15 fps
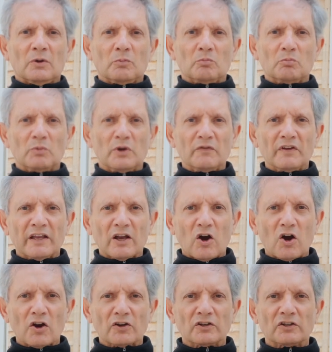moving
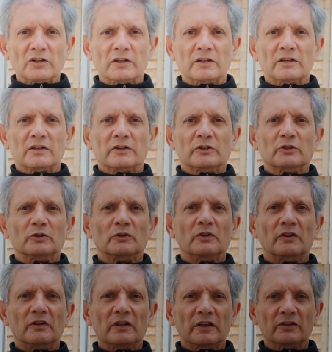on to
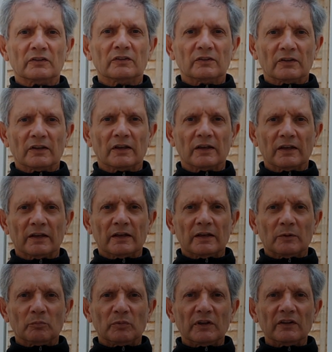this
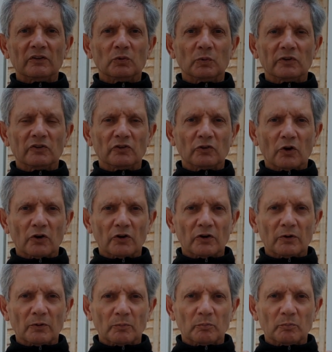piece, which is on